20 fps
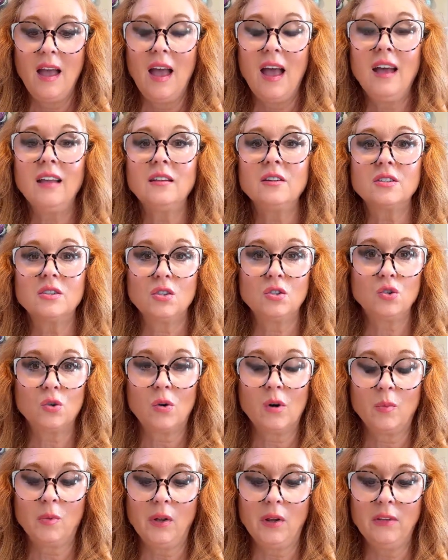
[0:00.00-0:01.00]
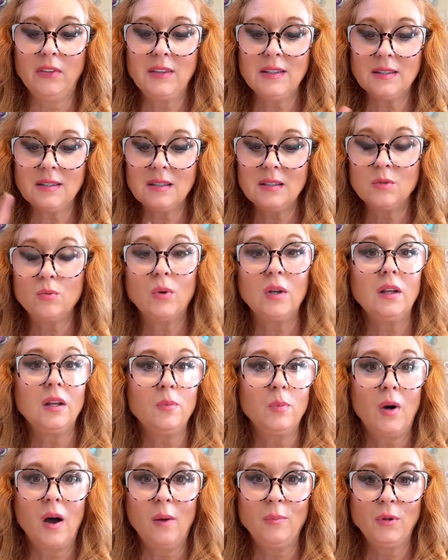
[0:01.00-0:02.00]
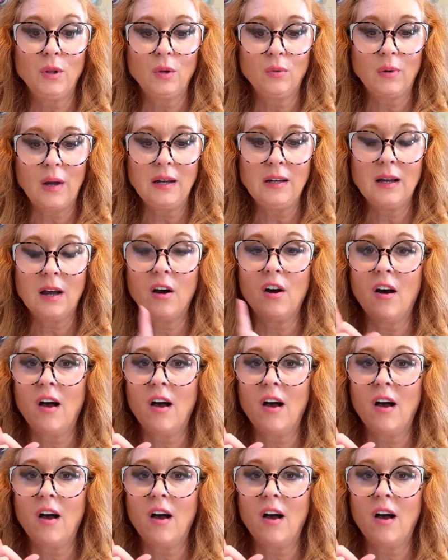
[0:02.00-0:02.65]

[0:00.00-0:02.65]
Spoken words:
It looks adorable. This is really popular right now.